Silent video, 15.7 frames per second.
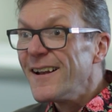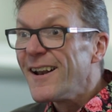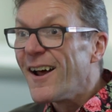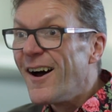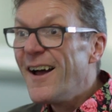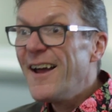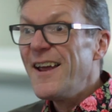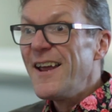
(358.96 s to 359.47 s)
You
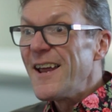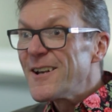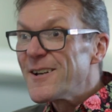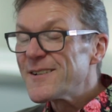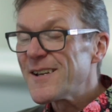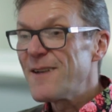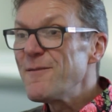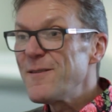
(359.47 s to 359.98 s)
know, it
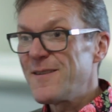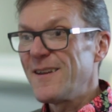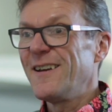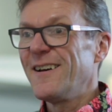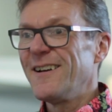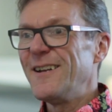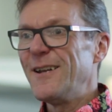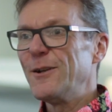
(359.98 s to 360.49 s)
does everything
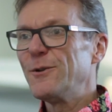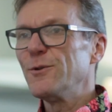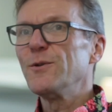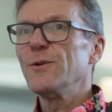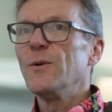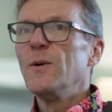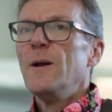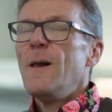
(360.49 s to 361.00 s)
I need to
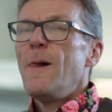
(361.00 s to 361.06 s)
do."